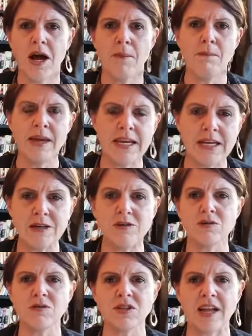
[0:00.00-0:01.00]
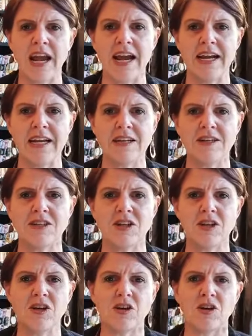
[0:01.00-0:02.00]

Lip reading: meals, and your